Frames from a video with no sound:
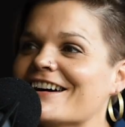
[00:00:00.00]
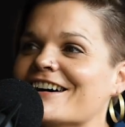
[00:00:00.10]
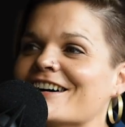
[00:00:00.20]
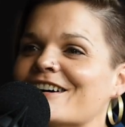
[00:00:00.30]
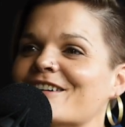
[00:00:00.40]

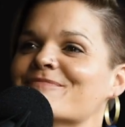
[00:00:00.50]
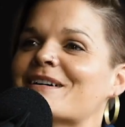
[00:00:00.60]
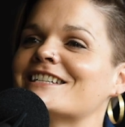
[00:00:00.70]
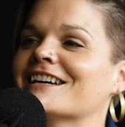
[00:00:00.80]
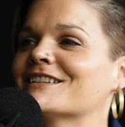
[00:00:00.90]

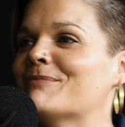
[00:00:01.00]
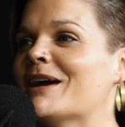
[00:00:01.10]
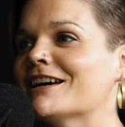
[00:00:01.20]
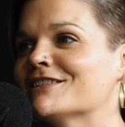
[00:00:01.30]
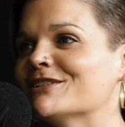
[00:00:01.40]
My dad's a
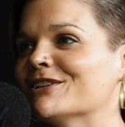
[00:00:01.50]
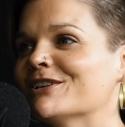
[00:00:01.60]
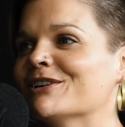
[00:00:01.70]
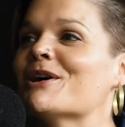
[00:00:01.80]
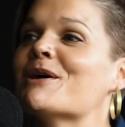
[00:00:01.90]

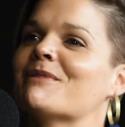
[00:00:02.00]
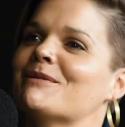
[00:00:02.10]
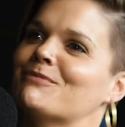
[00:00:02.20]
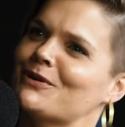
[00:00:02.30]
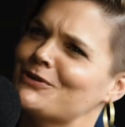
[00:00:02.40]
pastor. My
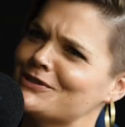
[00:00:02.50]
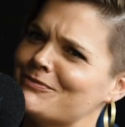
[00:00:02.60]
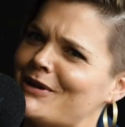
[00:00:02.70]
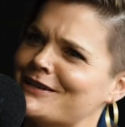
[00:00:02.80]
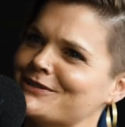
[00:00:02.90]
brother's a
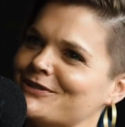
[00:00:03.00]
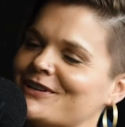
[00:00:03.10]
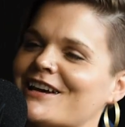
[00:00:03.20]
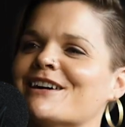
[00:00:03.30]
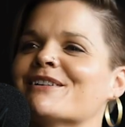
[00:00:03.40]
pastor
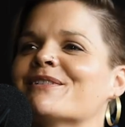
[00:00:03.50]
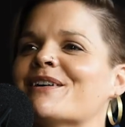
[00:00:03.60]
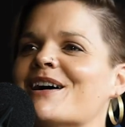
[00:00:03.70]
now.